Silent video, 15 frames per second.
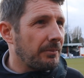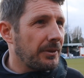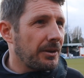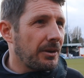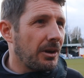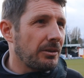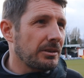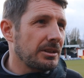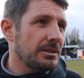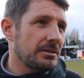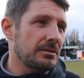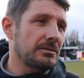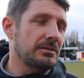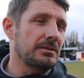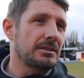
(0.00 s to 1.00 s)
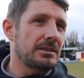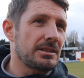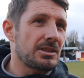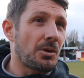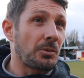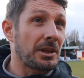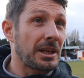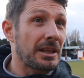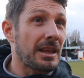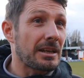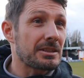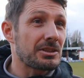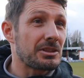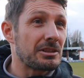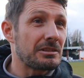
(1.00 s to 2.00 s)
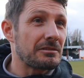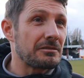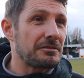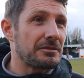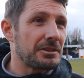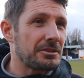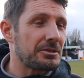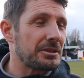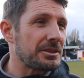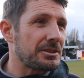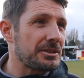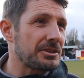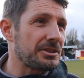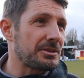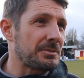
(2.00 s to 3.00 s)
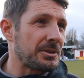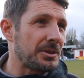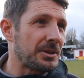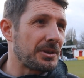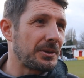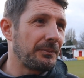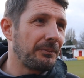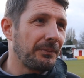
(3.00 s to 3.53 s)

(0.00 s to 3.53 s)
You know, they don't need that sort of criticism or